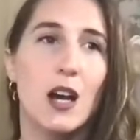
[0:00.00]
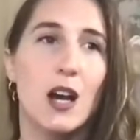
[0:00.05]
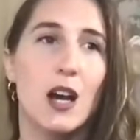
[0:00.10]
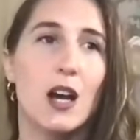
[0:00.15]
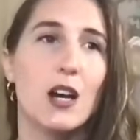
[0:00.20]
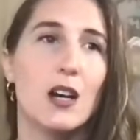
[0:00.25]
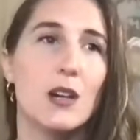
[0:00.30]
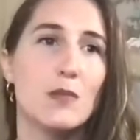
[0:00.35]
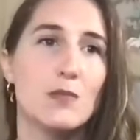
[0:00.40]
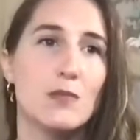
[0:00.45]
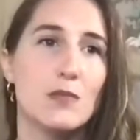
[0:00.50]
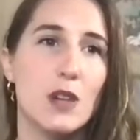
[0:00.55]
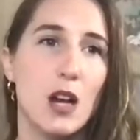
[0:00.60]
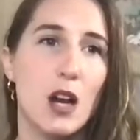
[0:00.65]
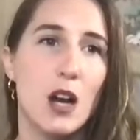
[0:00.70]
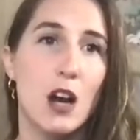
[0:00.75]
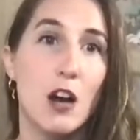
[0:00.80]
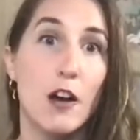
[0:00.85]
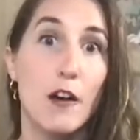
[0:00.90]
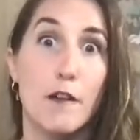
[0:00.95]

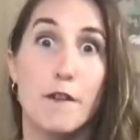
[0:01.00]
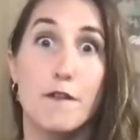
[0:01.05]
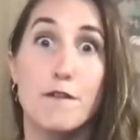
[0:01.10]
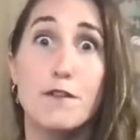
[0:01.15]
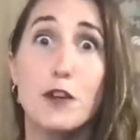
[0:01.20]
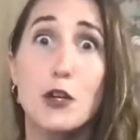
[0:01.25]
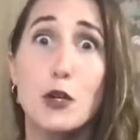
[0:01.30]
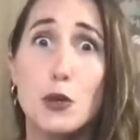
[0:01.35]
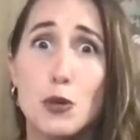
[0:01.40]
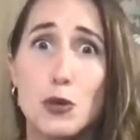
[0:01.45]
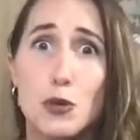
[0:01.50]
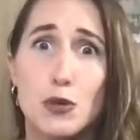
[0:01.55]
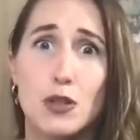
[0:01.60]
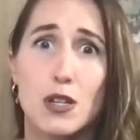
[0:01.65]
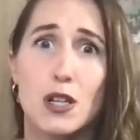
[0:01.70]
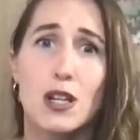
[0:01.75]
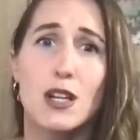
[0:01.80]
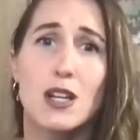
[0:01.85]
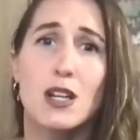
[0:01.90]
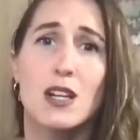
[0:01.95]

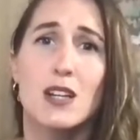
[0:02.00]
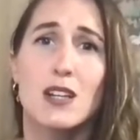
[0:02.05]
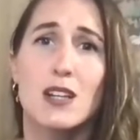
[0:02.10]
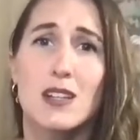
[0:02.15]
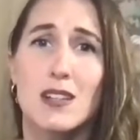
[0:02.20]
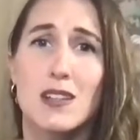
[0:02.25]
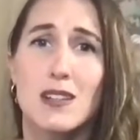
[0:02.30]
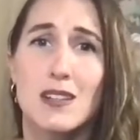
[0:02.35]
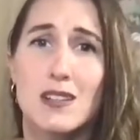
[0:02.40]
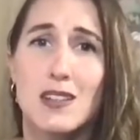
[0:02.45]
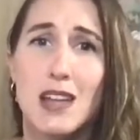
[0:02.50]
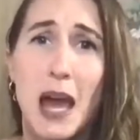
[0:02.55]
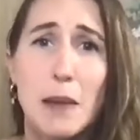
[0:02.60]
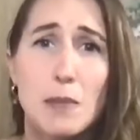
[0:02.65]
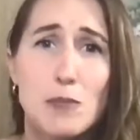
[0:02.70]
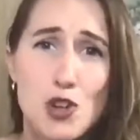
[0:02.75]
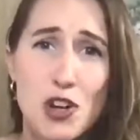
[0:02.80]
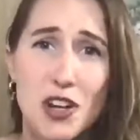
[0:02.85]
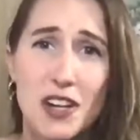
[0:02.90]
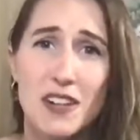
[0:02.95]
food,
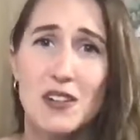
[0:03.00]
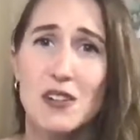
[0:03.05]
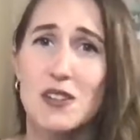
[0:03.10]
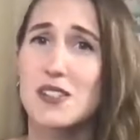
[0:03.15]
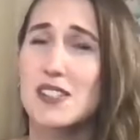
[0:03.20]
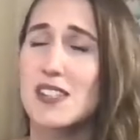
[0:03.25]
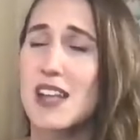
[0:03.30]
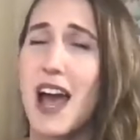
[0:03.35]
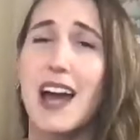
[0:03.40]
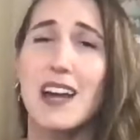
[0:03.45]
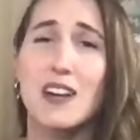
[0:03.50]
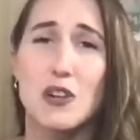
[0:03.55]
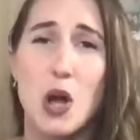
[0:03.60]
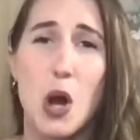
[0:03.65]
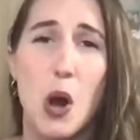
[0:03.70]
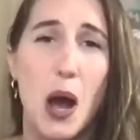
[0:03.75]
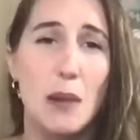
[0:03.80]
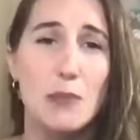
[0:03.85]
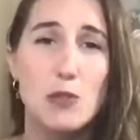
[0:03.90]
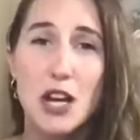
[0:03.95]
chemtrails. I don't
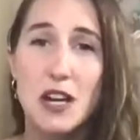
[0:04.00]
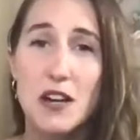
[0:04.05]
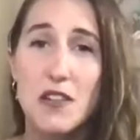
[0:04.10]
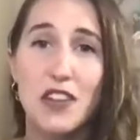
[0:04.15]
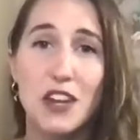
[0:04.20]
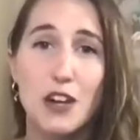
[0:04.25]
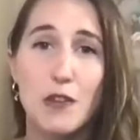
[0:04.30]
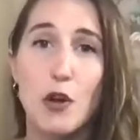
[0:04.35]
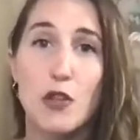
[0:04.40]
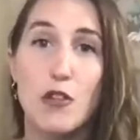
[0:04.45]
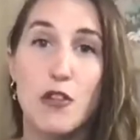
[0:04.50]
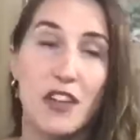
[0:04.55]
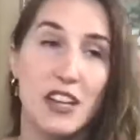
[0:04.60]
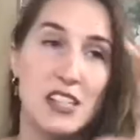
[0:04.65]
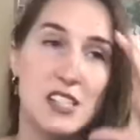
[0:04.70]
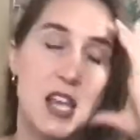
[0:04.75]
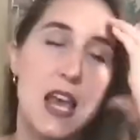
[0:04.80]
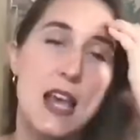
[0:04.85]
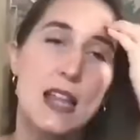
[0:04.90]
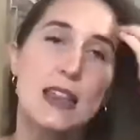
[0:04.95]
know. I'm trying to think of all the
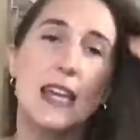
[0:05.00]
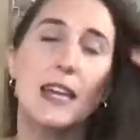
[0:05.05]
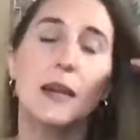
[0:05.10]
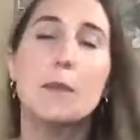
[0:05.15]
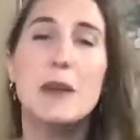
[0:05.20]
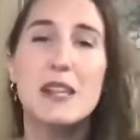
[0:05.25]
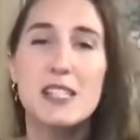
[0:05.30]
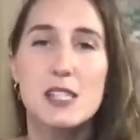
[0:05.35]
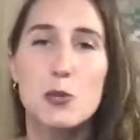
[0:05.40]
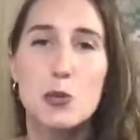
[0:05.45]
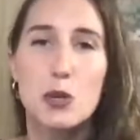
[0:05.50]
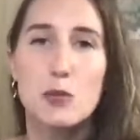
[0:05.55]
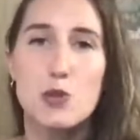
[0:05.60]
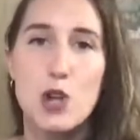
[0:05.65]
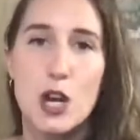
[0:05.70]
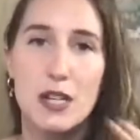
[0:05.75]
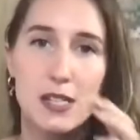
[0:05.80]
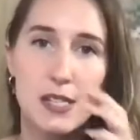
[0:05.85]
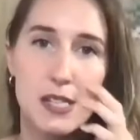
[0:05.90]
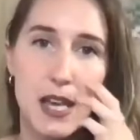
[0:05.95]
things. Like, basically what I'm
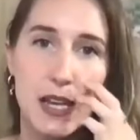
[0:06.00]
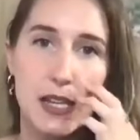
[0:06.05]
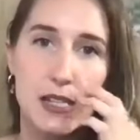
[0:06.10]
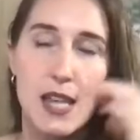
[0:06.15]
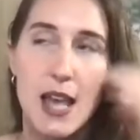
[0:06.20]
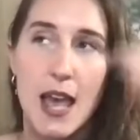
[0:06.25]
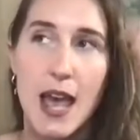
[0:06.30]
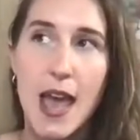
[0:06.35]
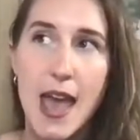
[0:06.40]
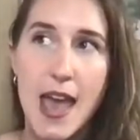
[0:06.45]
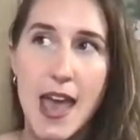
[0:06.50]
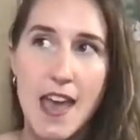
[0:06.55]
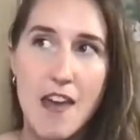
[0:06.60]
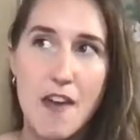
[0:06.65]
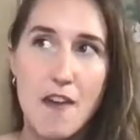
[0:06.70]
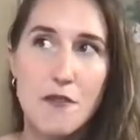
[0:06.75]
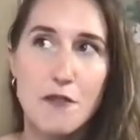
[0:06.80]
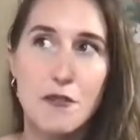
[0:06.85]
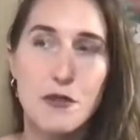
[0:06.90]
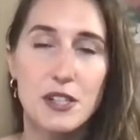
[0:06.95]
trying to say is
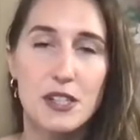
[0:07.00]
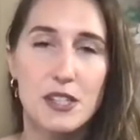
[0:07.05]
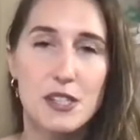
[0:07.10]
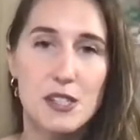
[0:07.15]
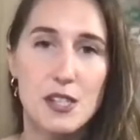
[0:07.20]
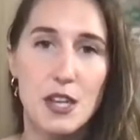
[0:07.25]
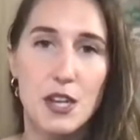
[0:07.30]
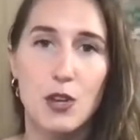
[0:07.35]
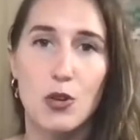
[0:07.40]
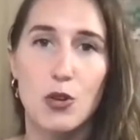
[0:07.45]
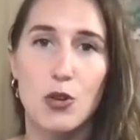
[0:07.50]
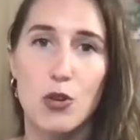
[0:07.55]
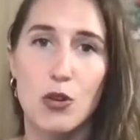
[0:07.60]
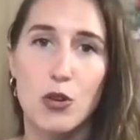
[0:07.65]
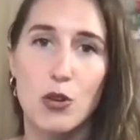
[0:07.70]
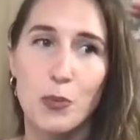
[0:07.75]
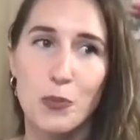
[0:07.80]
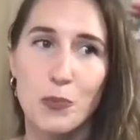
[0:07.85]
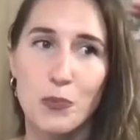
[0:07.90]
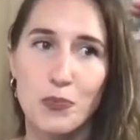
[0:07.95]
every
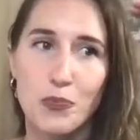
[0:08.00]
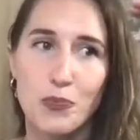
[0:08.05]
single